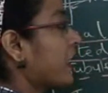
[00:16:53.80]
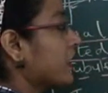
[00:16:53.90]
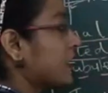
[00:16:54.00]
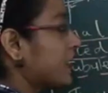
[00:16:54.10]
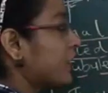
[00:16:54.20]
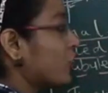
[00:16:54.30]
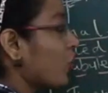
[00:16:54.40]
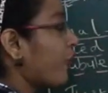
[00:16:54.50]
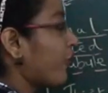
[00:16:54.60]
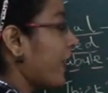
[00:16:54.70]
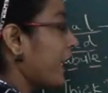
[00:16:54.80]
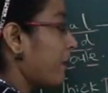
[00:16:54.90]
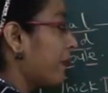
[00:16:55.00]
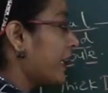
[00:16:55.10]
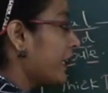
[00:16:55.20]
consists of
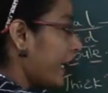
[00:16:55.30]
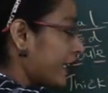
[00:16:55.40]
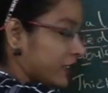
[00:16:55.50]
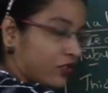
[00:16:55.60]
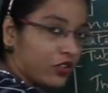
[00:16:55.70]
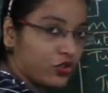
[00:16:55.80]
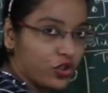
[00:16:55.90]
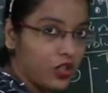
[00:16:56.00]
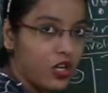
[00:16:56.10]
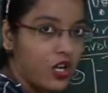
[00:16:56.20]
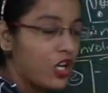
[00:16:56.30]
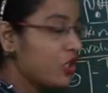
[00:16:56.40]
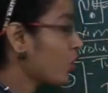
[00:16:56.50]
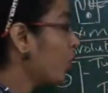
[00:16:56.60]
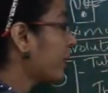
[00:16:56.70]
hairpin like structure.
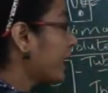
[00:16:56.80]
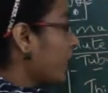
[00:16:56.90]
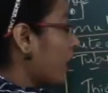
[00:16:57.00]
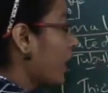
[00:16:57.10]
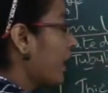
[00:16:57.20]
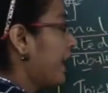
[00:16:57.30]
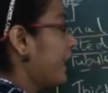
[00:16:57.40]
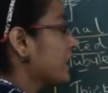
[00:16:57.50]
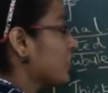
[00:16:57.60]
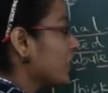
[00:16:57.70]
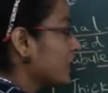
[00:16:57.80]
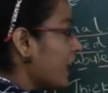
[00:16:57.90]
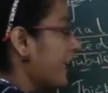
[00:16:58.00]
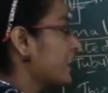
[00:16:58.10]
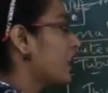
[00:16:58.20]
So look here, it is just
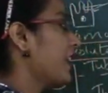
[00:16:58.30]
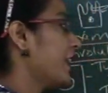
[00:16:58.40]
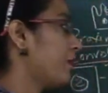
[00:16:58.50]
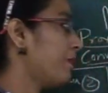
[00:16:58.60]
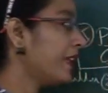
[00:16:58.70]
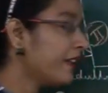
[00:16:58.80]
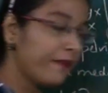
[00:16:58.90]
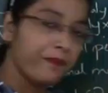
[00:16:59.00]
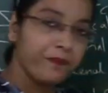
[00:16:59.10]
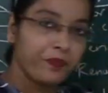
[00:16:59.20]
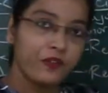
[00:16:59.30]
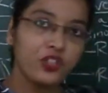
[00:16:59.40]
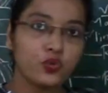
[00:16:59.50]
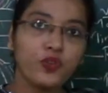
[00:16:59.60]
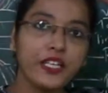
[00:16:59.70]
like the hairpin
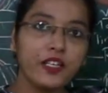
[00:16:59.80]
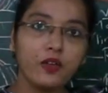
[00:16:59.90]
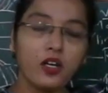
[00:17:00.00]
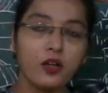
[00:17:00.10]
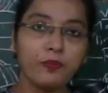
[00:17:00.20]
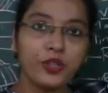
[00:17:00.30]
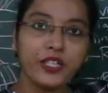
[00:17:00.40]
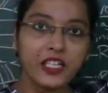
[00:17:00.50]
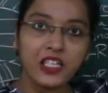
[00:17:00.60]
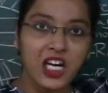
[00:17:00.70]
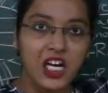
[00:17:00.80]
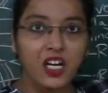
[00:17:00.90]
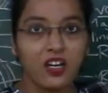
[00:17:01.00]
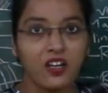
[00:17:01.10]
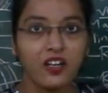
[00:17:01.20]
which we put in
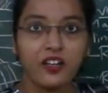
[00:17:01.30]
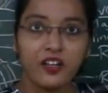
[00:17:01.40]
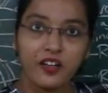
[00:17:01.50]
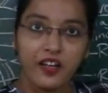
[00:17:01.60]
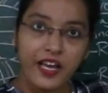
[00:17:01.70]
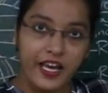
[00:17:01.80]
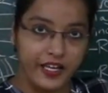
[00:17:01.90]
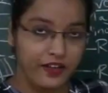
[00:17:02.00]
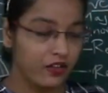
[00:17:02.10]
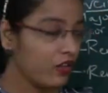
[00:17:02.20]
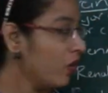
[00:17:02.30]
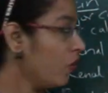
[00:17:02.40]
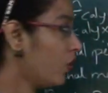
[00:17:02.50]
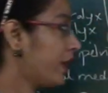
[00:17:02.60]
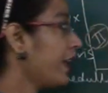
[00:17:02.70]
our hair.
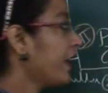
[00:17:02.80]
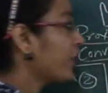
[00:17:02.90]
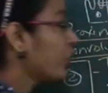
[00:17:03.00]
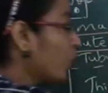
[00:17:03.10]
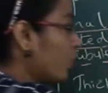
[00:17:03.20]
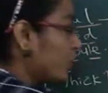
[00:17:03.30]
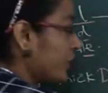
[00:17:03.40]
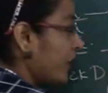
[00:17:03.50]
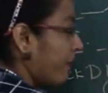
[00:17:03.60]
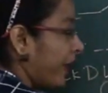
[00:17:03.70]
Okay, U shape